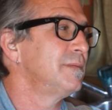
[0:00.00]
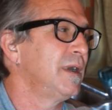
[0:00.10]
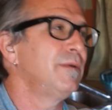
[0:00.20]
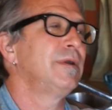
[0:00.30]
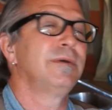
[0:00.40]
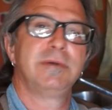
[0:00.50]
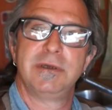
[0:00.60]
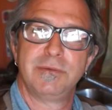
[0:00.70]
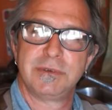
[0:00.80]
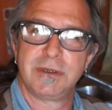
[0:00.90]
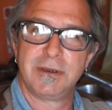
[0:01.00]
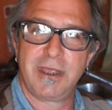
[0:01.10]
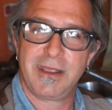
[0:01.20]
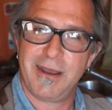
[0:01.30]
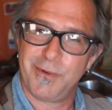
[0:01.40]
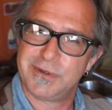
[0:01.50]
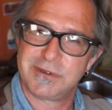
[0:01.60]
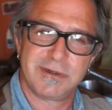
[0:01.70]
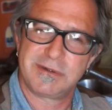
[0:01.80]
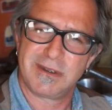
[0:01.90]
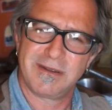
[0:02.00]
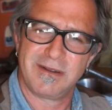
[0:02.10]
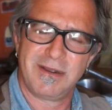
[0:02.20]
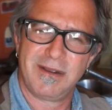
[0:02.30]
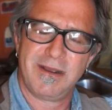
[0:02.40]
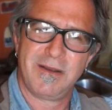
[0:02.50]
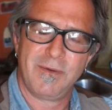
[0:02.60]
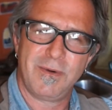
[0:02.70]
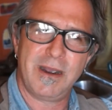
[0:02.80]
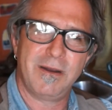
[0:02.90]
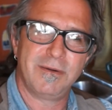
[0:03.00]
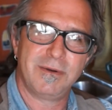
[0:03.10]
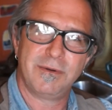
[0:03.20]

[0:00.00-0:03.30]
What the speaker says: I don't know. It was that was just a wow.